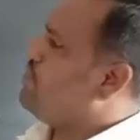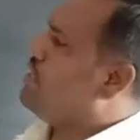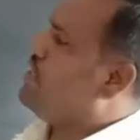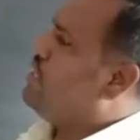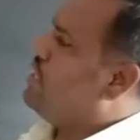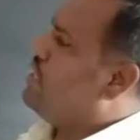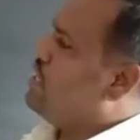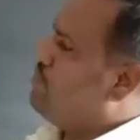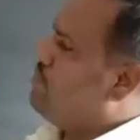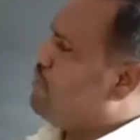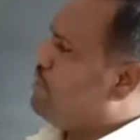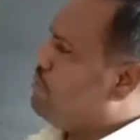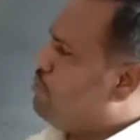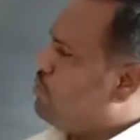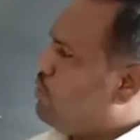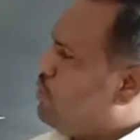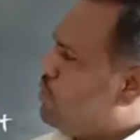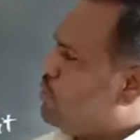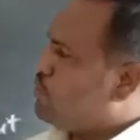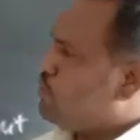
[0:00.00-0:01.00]
when
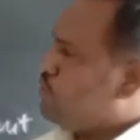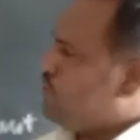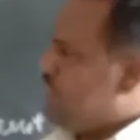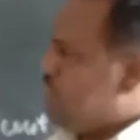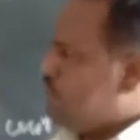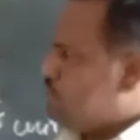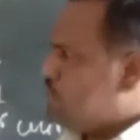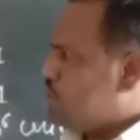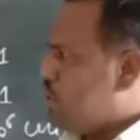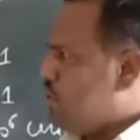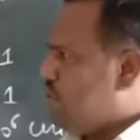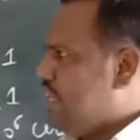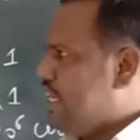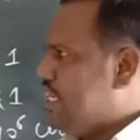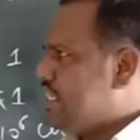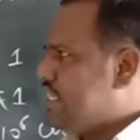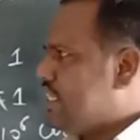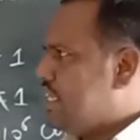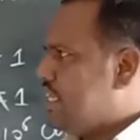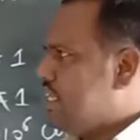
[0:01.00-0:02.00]
molecule absorb light
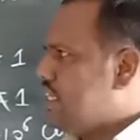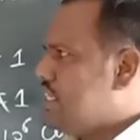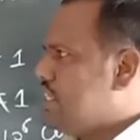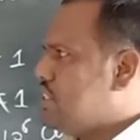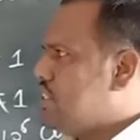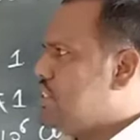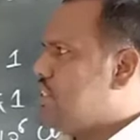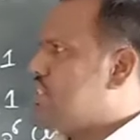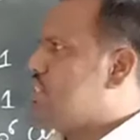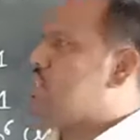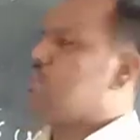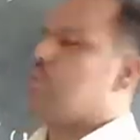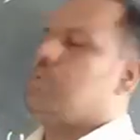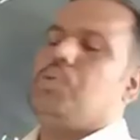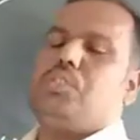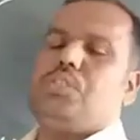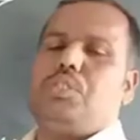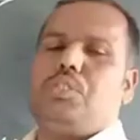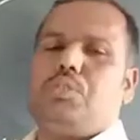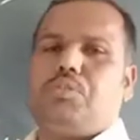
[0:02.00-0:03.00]
radiation, goes
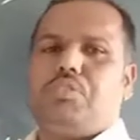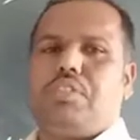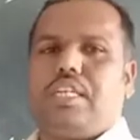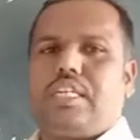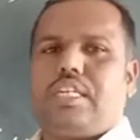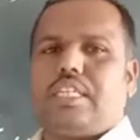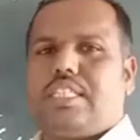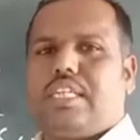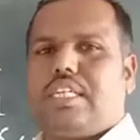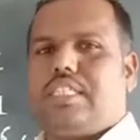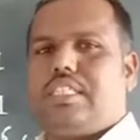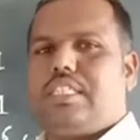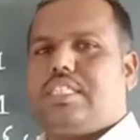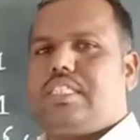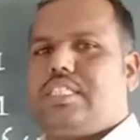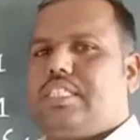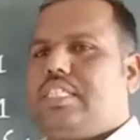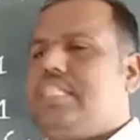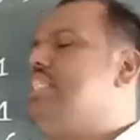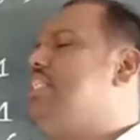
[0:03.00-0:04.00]
into the excited
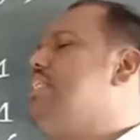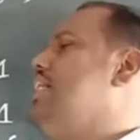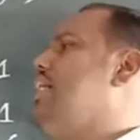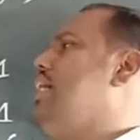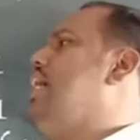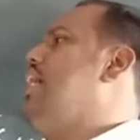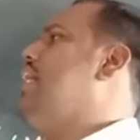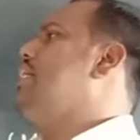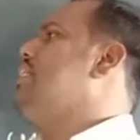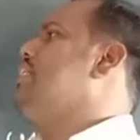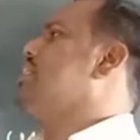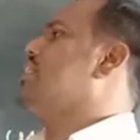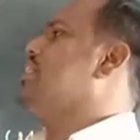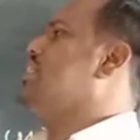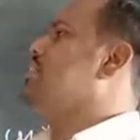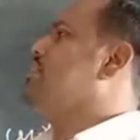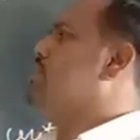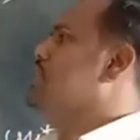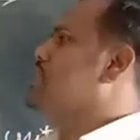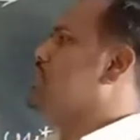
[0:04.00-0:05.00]
state and convert
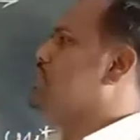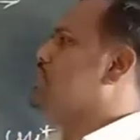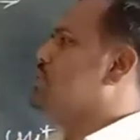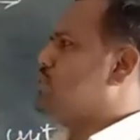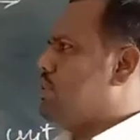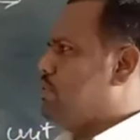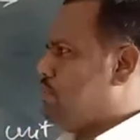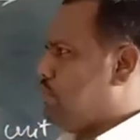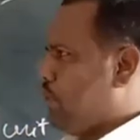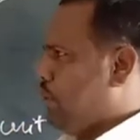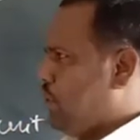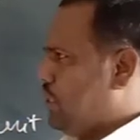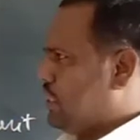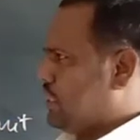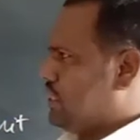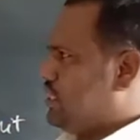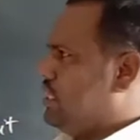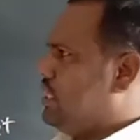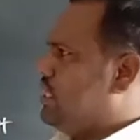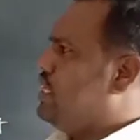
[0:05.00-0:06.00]
into the product,
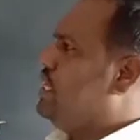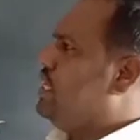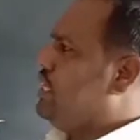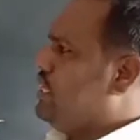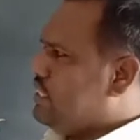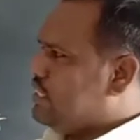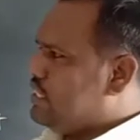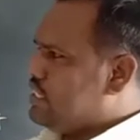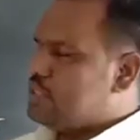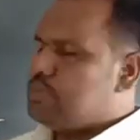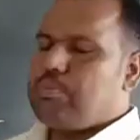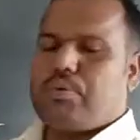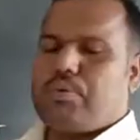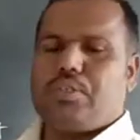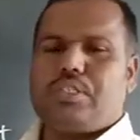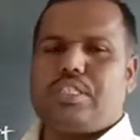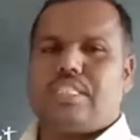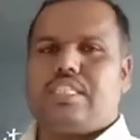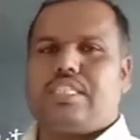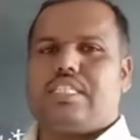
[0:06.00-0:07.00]
this process
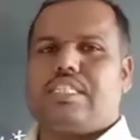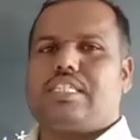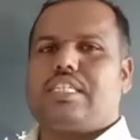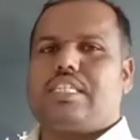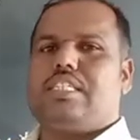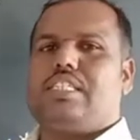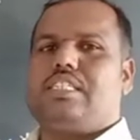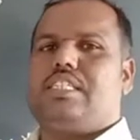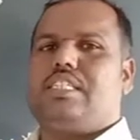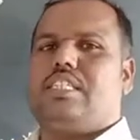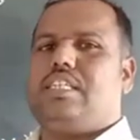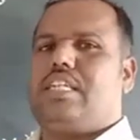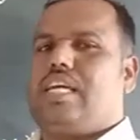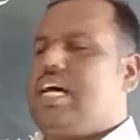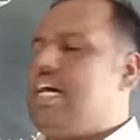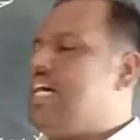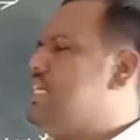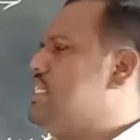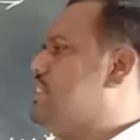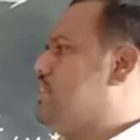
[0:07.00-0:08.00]
is considered as,
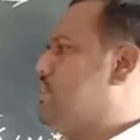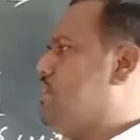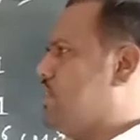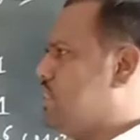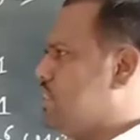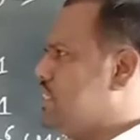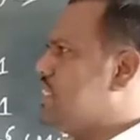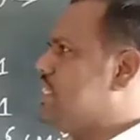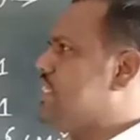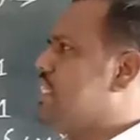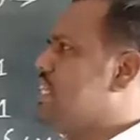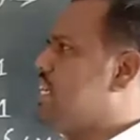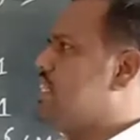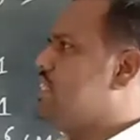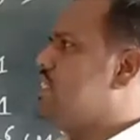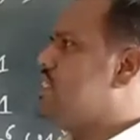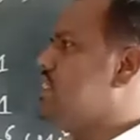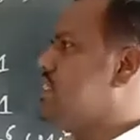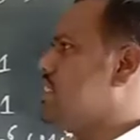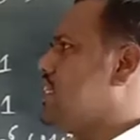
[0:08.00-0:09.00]
or this reaction is
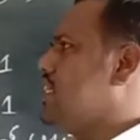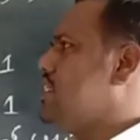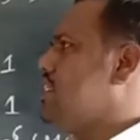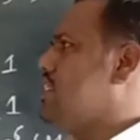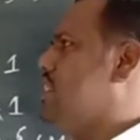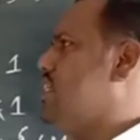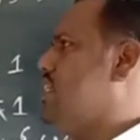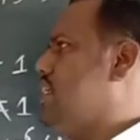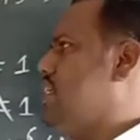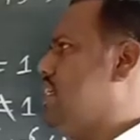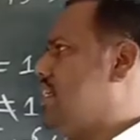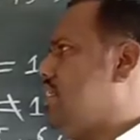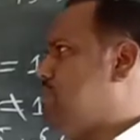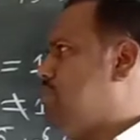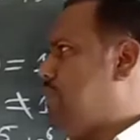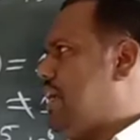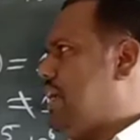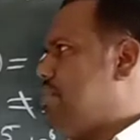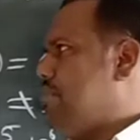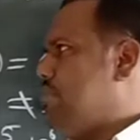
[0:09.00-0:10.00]
considered as
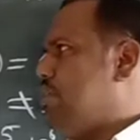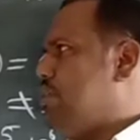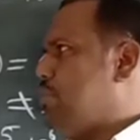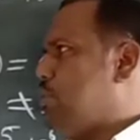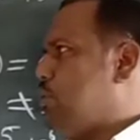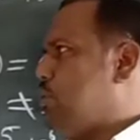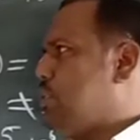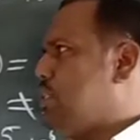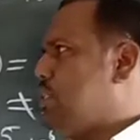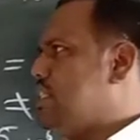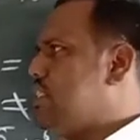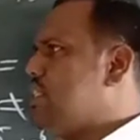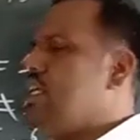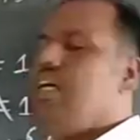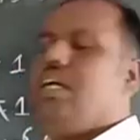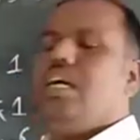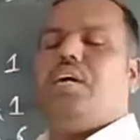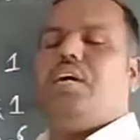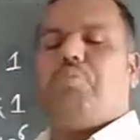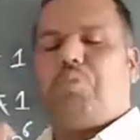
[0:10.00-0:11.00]
primary process.
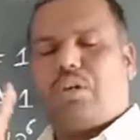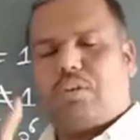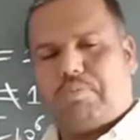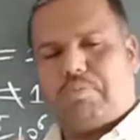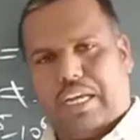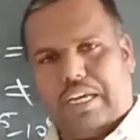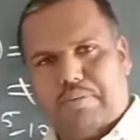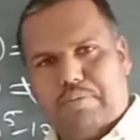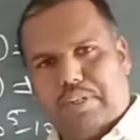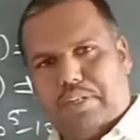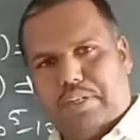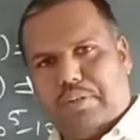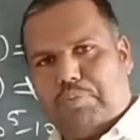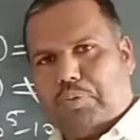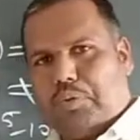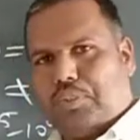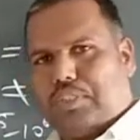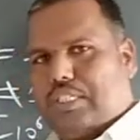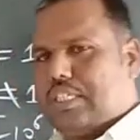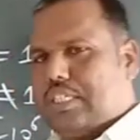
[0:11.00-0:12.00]
For primary
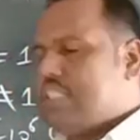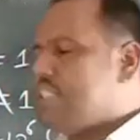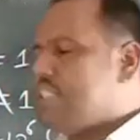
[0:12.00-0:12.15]
process,